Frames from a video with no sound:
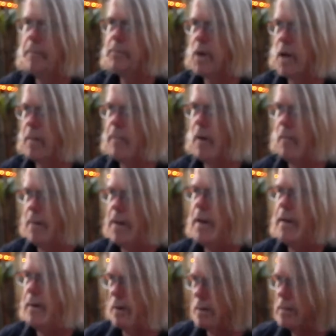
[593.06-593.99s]
I'm talking about we
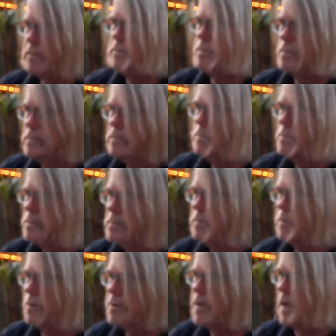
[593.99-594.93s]
need to well, they
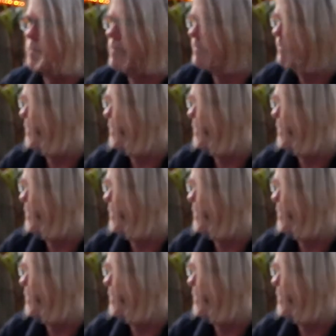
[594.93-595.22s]
do, do something